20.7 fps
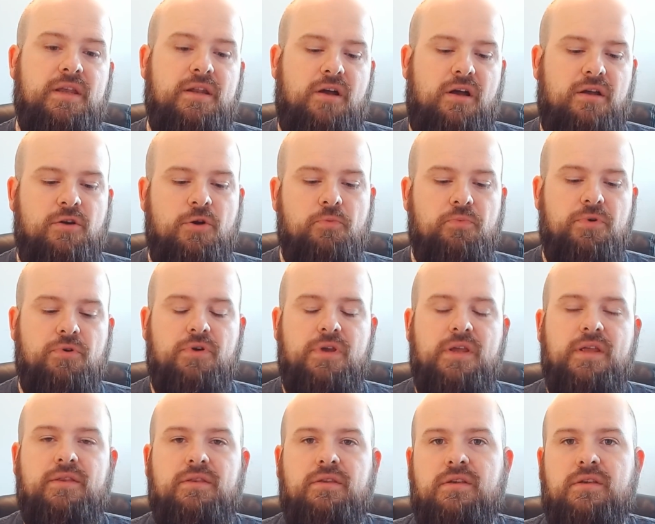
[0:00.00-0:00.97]
I hope you'll
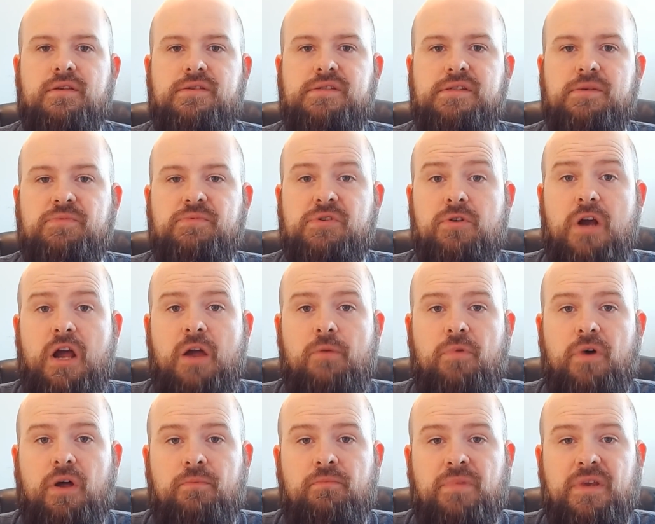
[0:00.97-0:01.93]
hit the subscribe
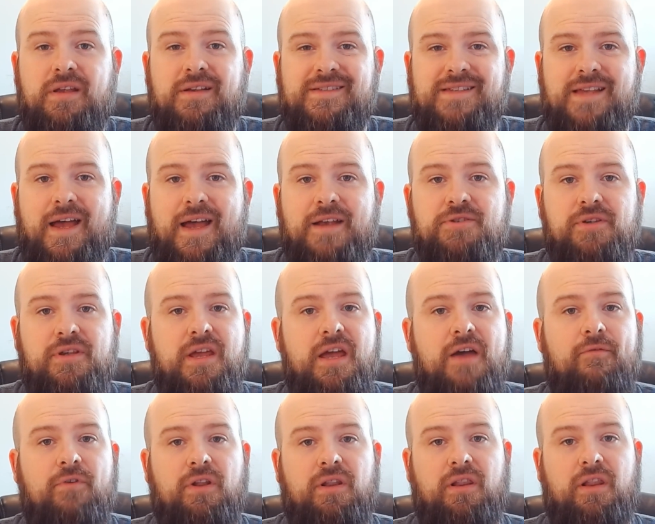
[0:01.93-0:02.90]
button because I actually have
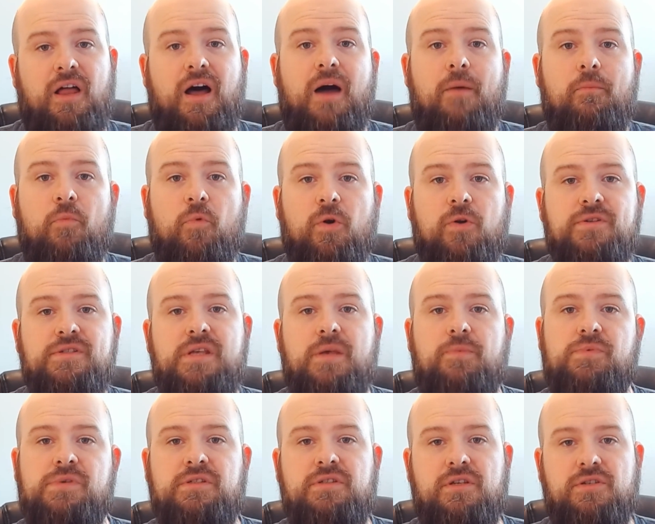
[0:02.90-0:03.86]
a lot more
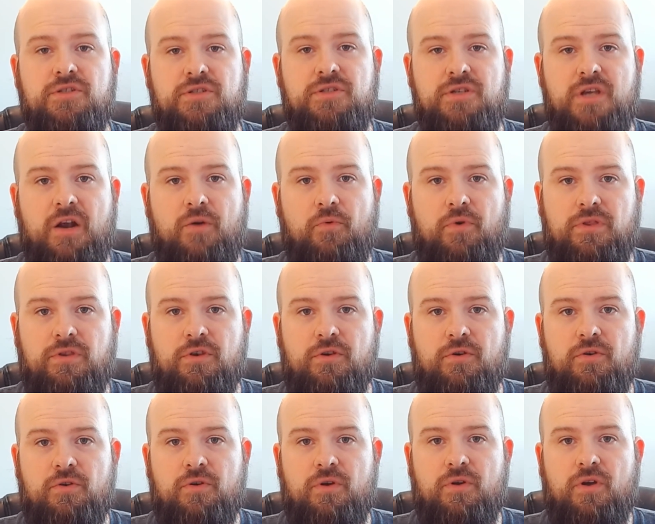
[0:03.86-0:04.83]
tips to share with
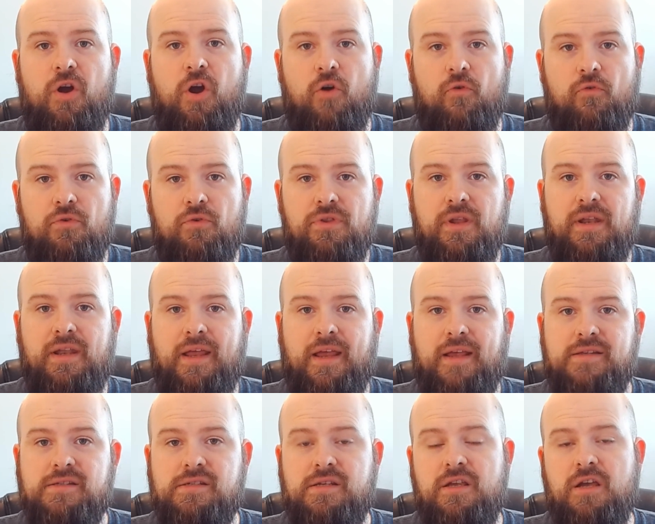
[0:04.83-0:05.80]
you over the
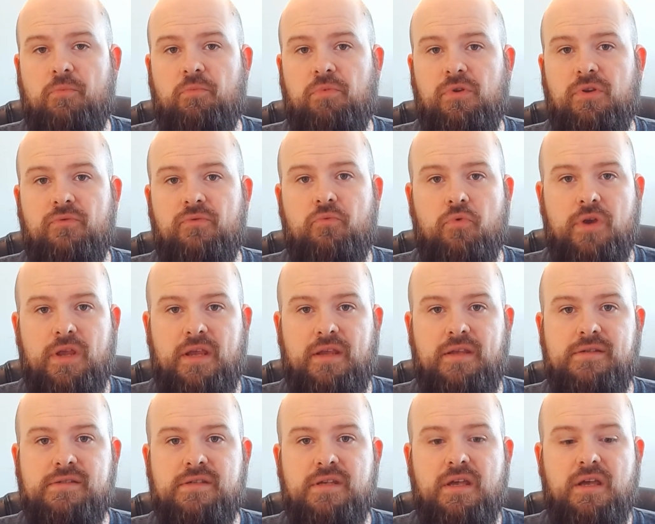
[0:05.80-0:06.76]
next couple of
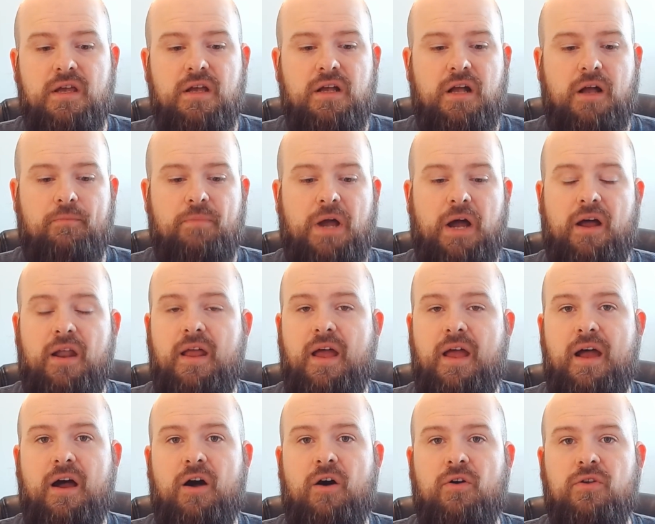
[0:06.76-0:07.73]
weeks about
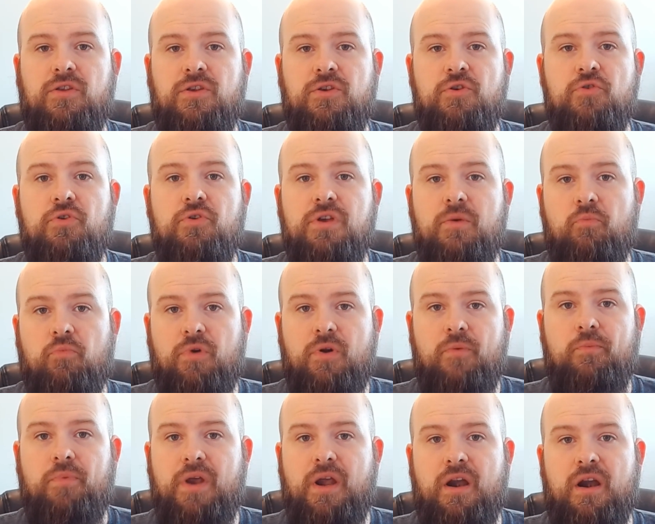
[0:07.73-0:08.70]
how you can
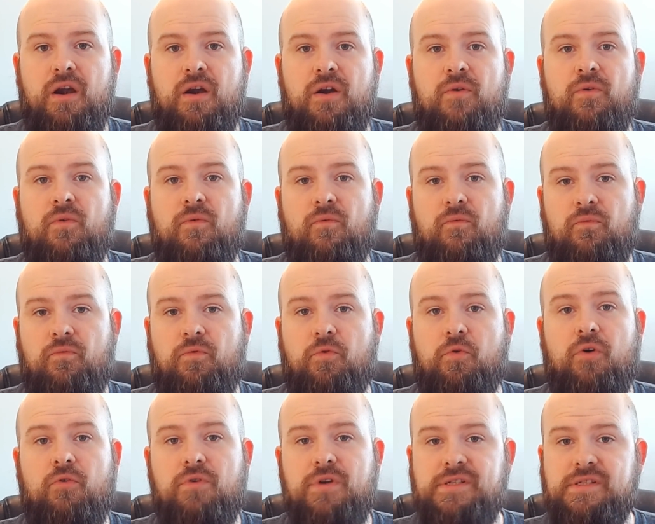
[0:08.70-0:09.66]
prepare for
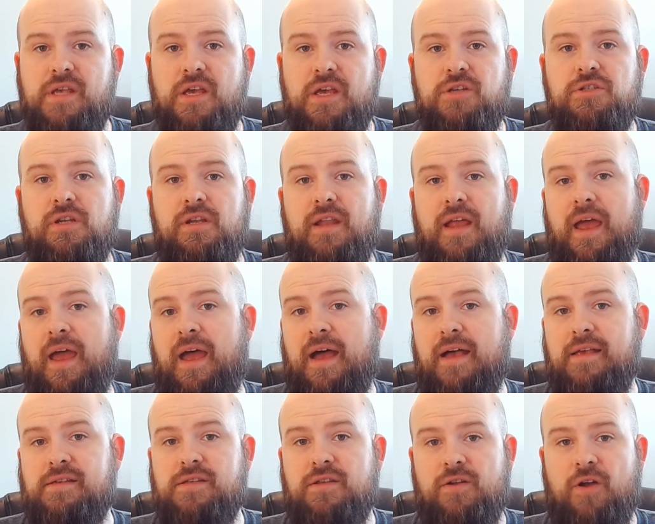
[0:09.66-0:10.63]
a recession
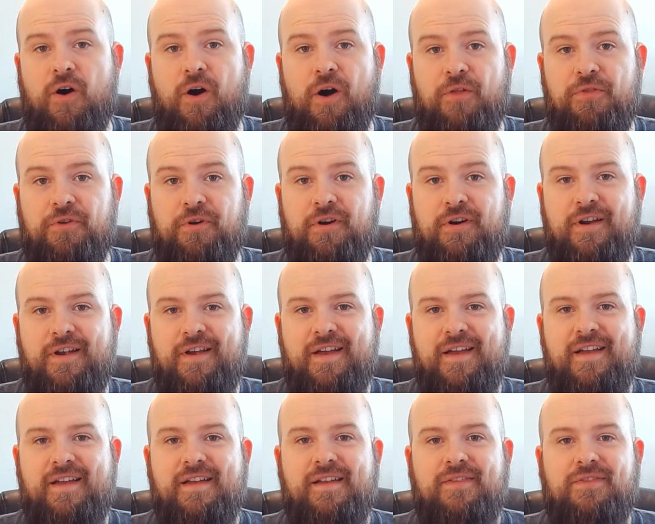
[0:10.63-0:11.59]
as an author.
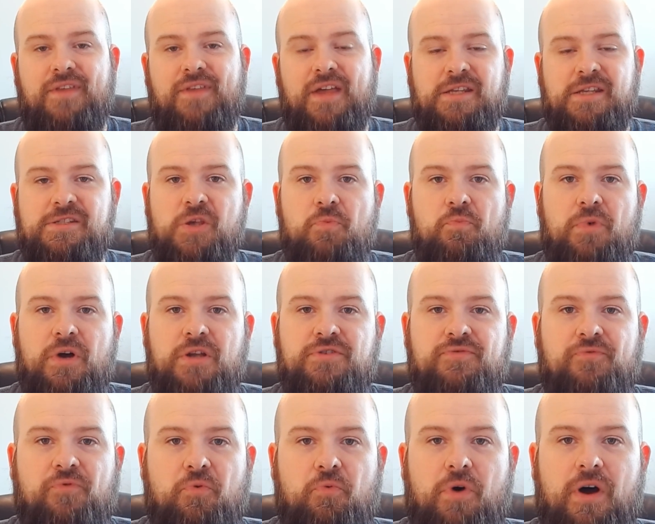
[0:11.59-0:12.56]
Thanks so much
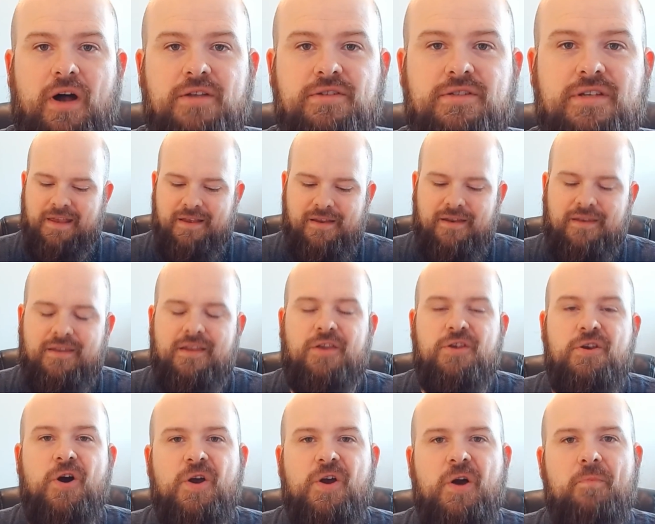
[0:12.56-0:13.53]
for watching. Now
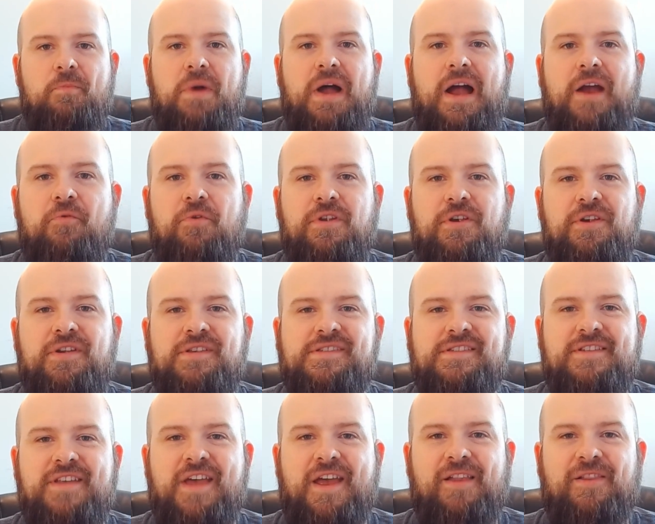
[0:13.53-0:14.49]
y'all come back when you can
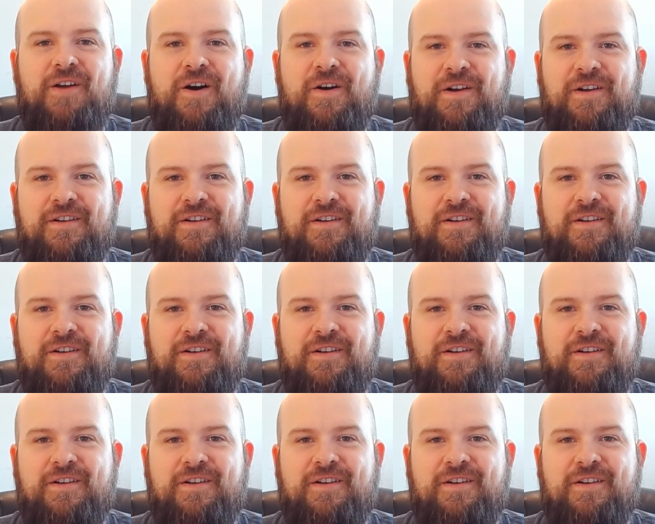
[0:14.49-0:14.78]
stay longer.